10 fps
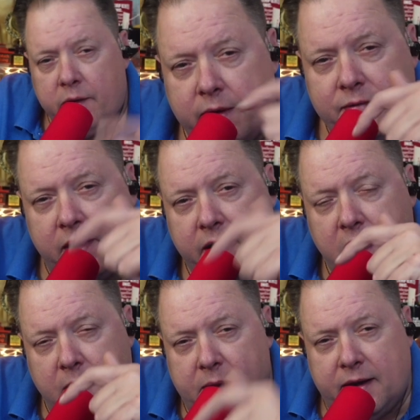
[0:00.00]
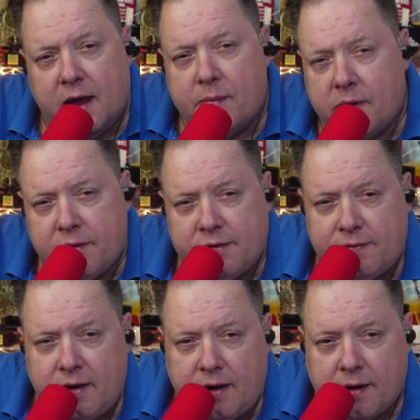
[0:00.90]
or even in a comment down below this
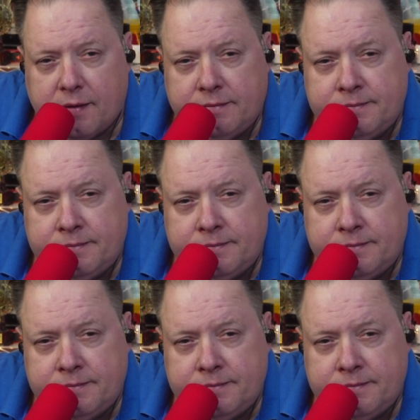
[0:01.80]
video.